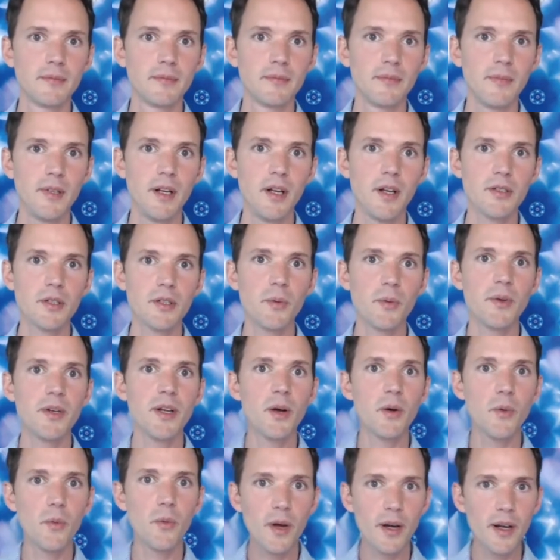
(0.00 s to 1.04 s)
You know, so we
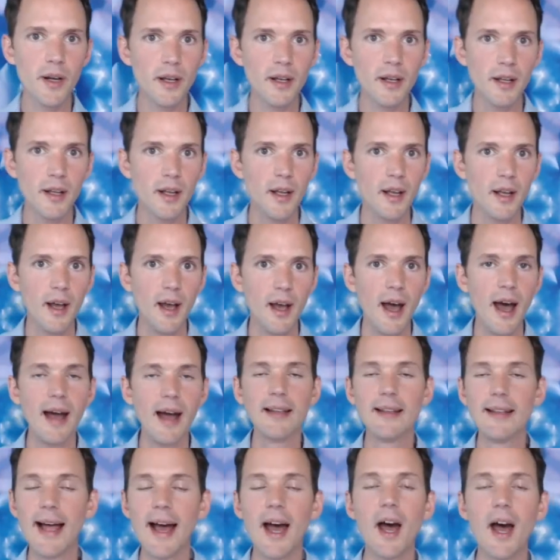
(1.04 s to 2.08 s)
don't want to
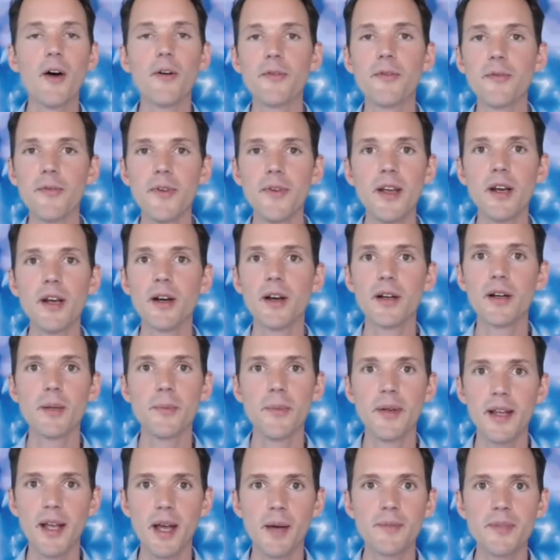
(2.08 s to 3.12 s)
allow fear to
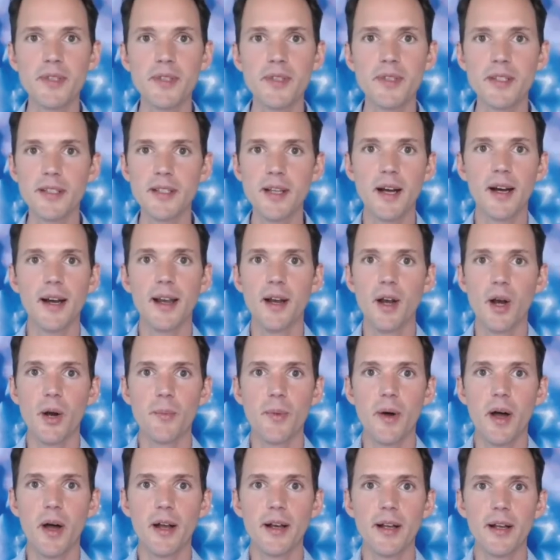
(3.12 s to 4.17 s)
become stuck in our
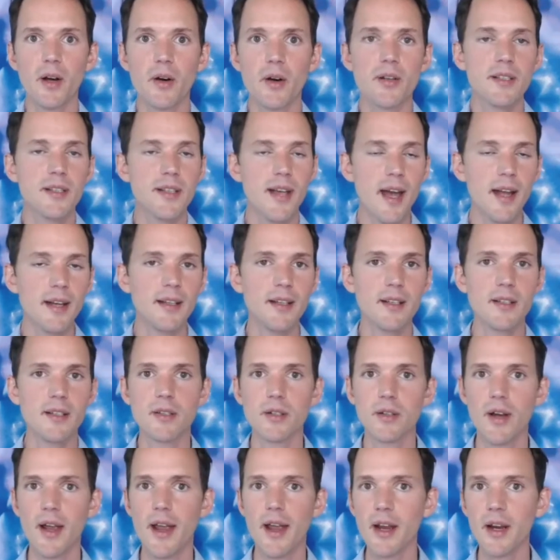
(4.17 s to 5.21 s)
body or sadness
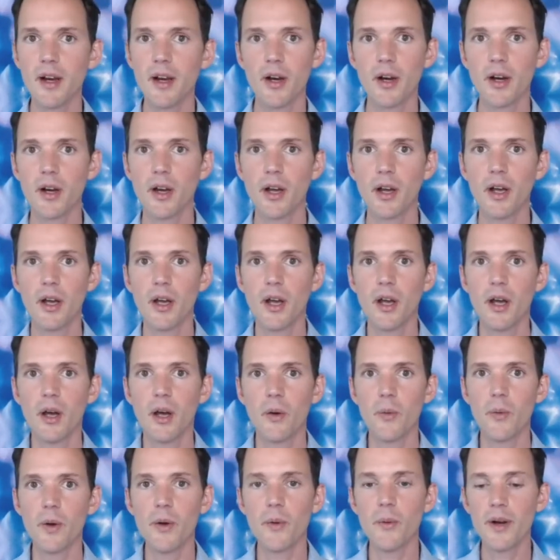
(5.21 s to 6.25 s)
or anger.
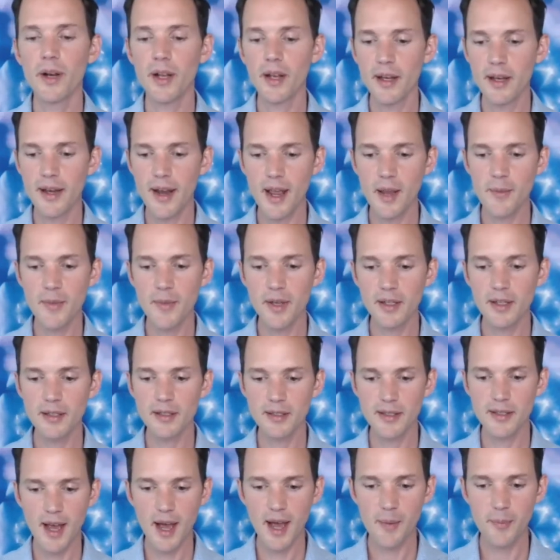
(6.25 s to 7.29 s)
We want to name it,
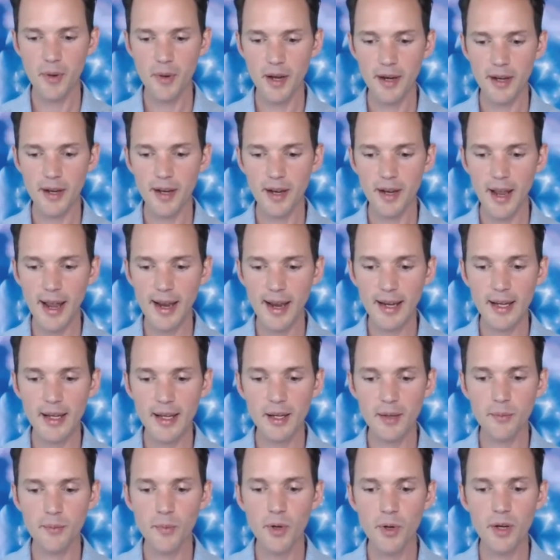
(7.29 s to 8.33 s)
tap on it, and
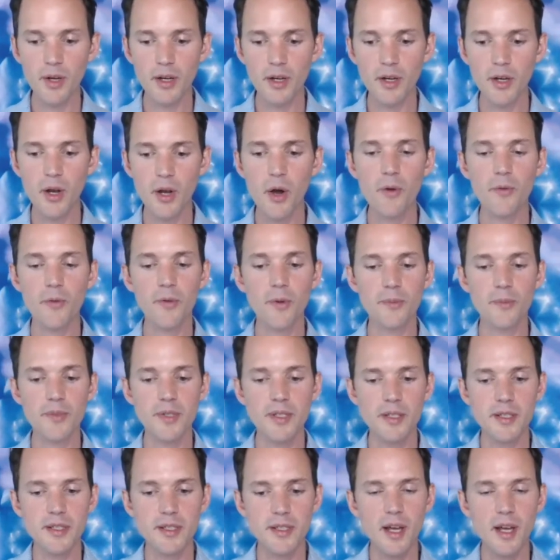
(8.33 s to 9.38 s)
mo- go from
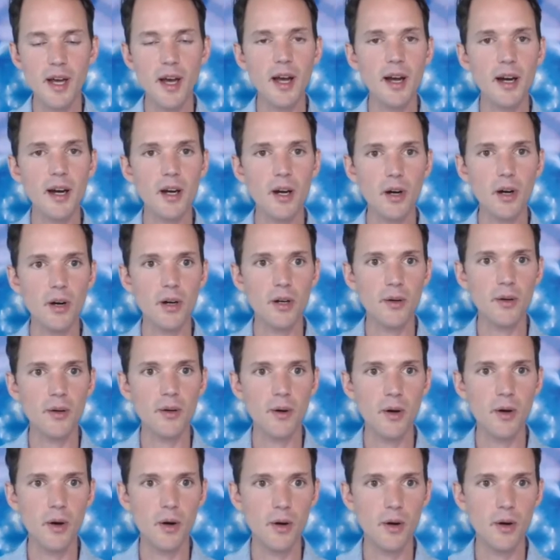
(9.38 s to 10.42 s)
stuck or
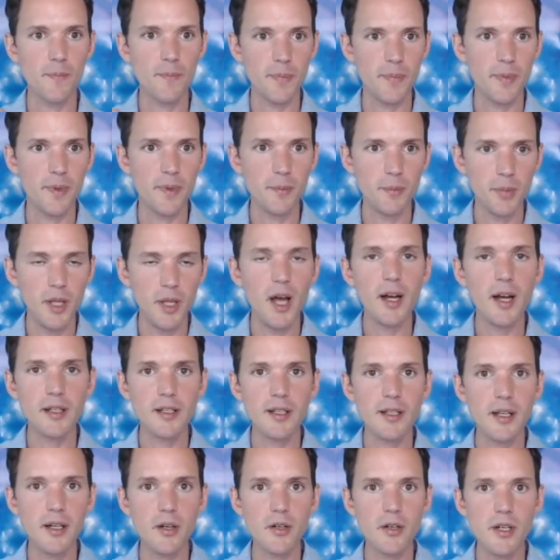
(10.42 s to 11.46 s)
or blocked
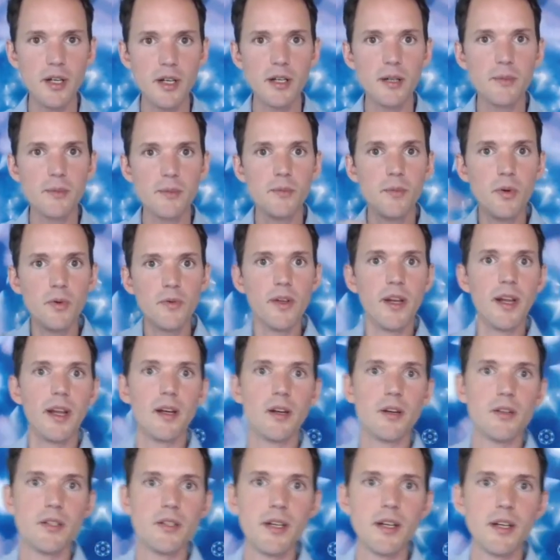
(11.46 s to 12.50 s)
energy to moving
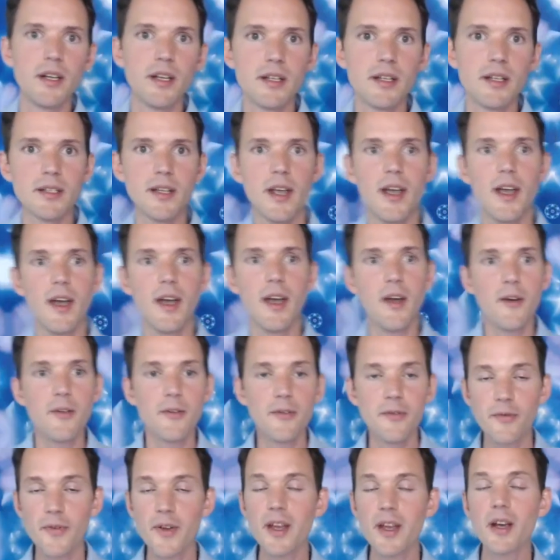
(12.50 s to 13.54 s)
energy because
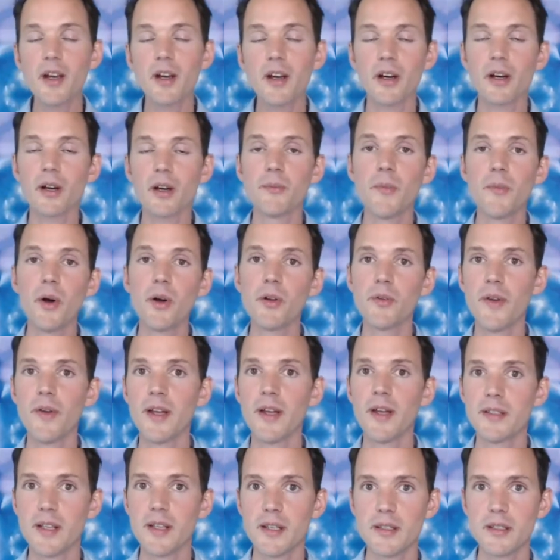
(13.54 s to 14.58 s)
fear motivates
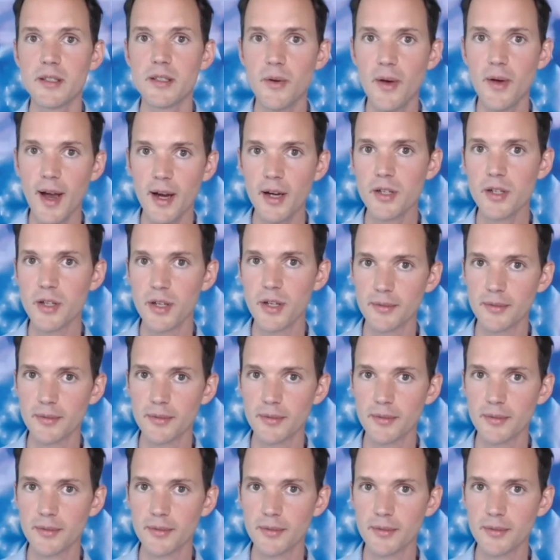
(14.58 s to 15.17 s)
us to action.